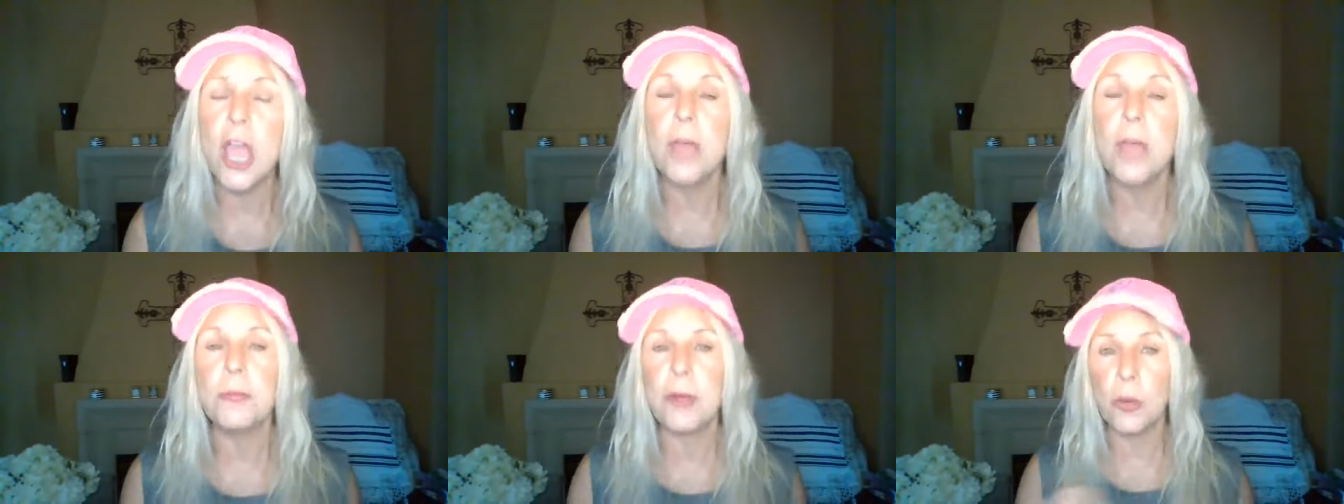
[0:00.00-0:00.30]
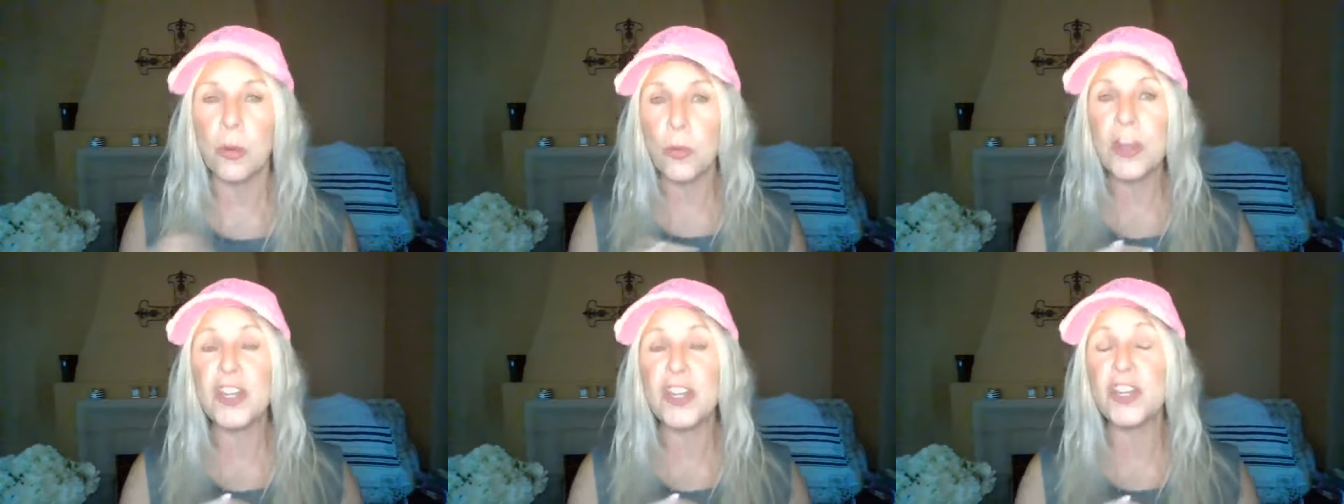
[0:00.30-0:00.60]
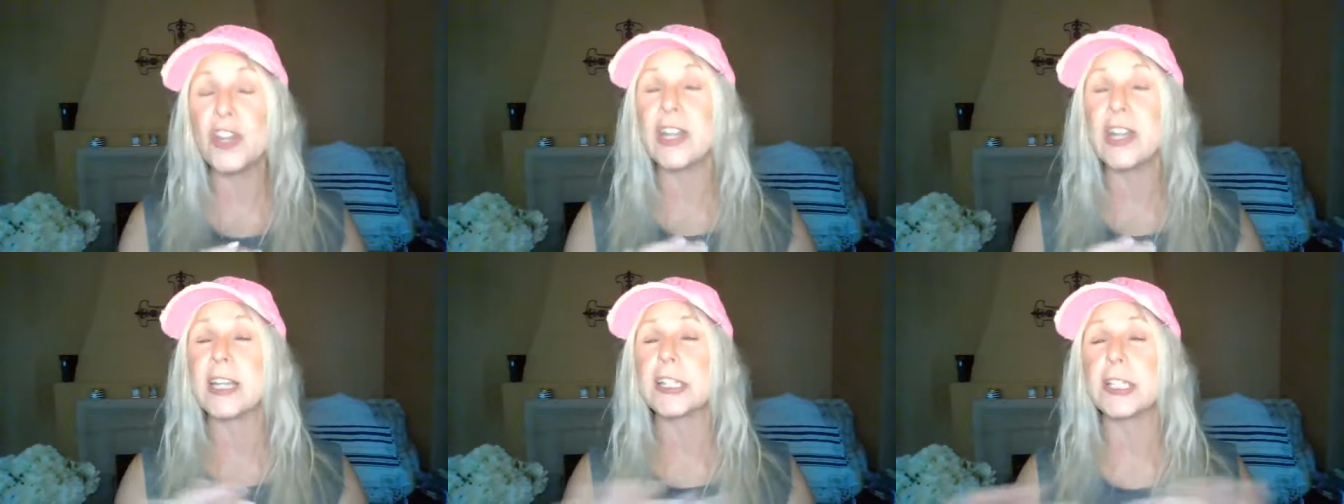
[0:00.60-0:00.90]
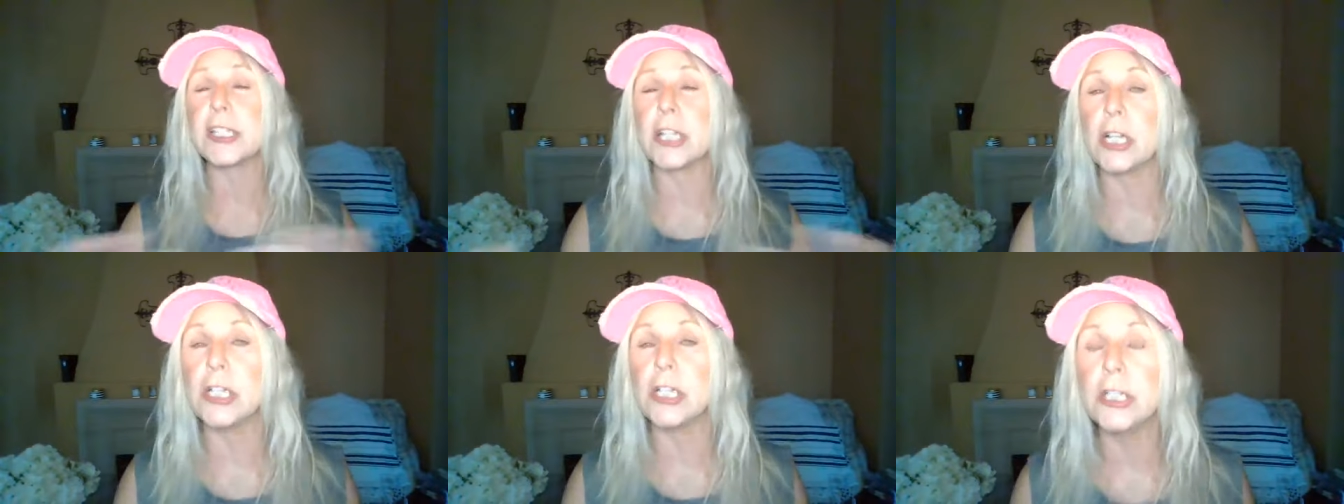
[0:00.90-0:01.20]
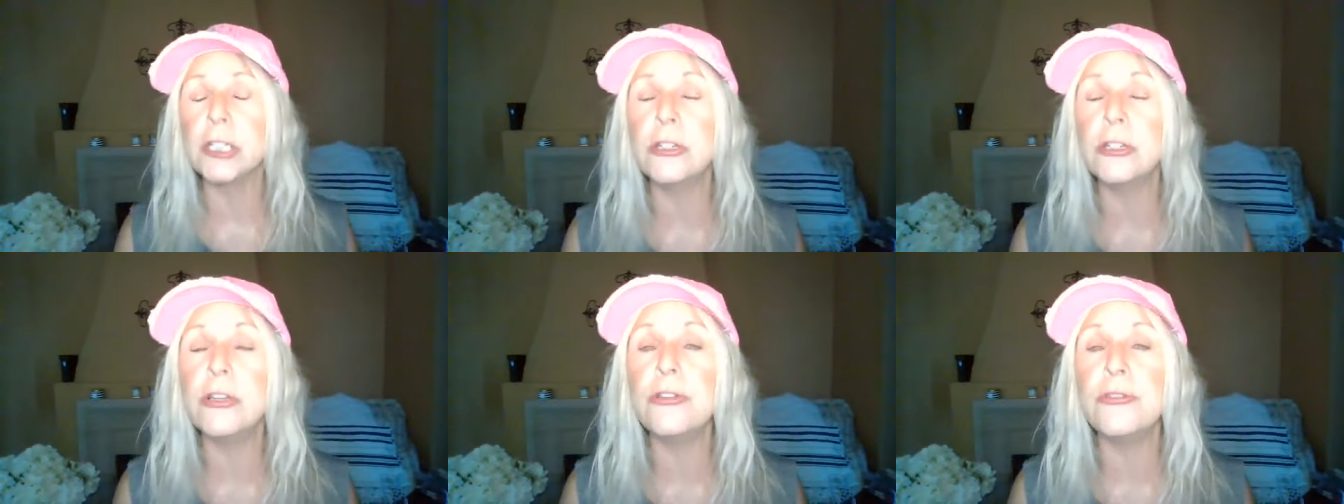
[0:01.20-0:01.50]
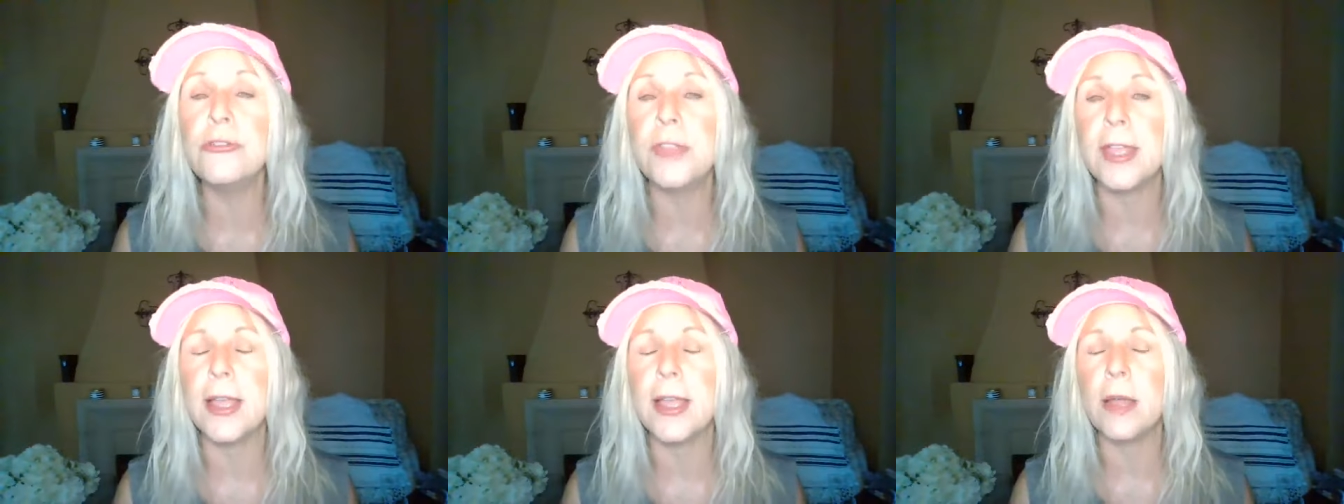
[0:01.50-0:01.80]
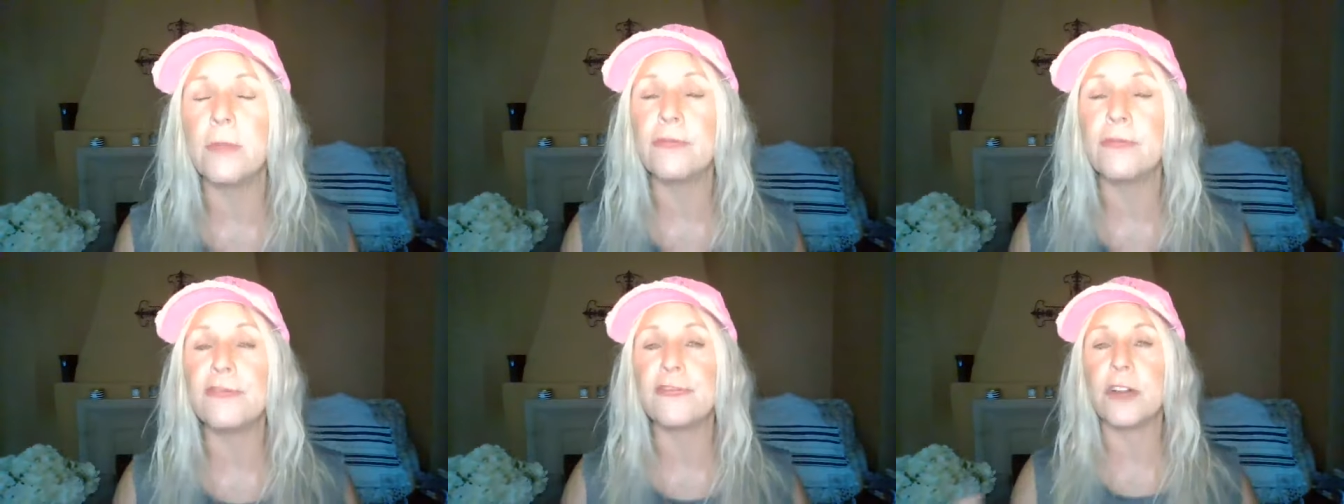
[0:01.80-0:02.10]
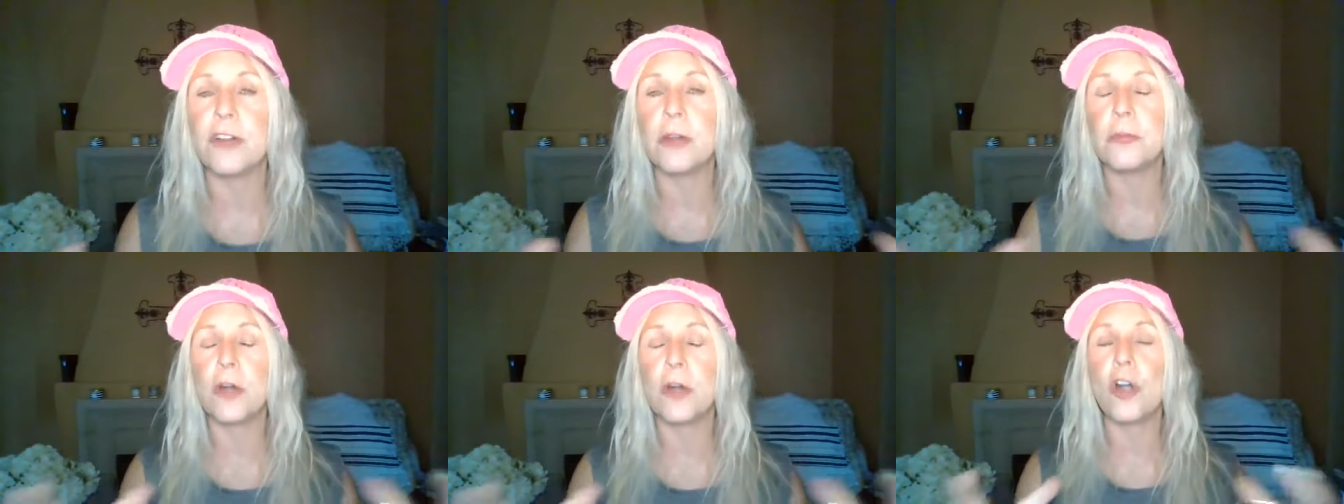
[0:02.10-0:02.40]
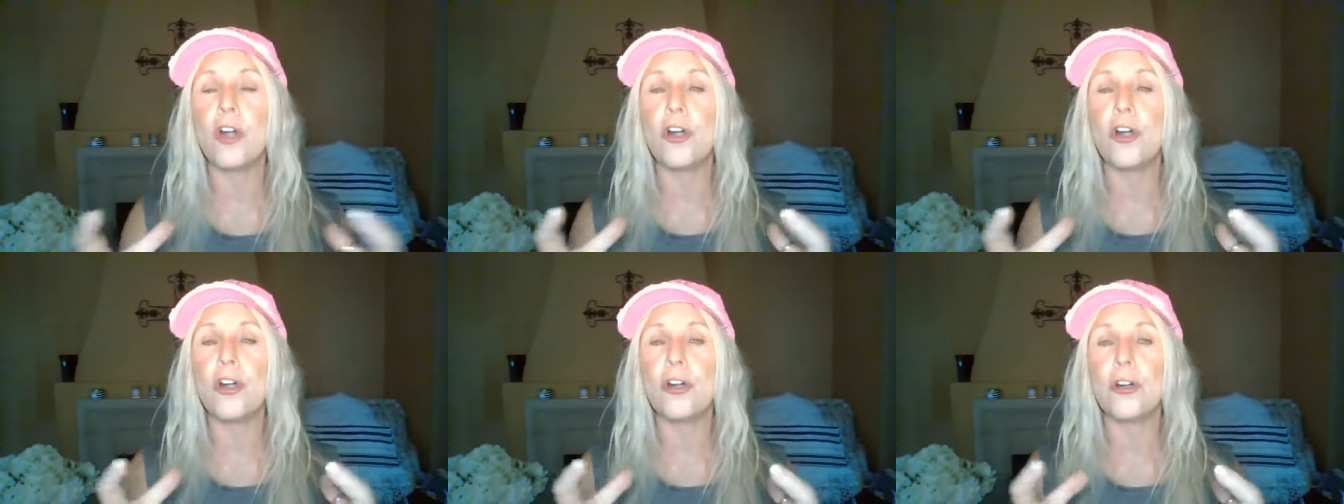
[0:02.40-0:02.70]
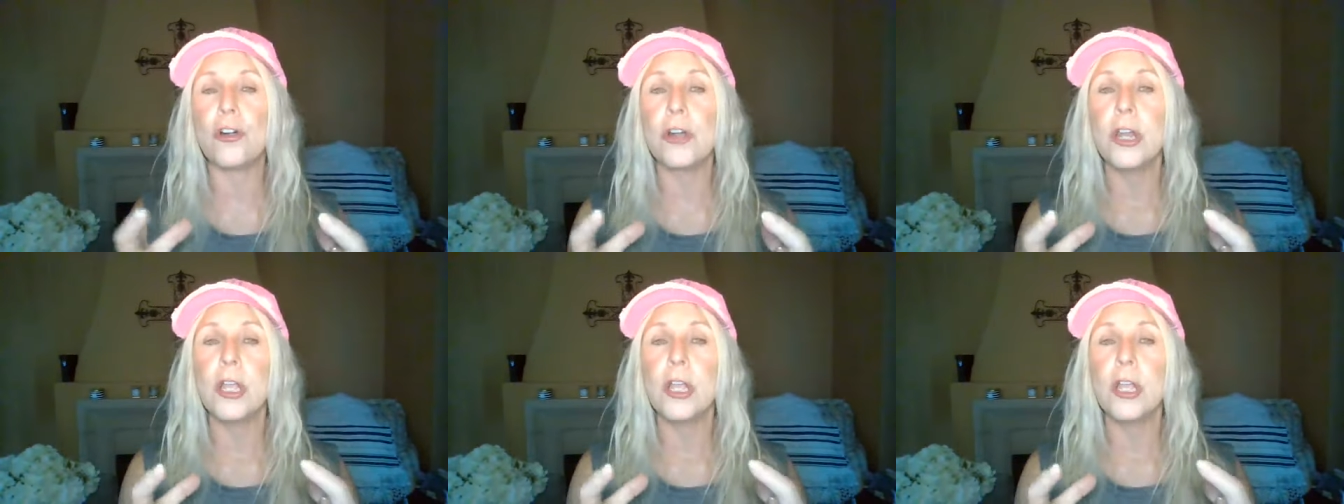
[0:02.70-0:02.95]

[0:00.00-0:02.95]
but we should exclude them from our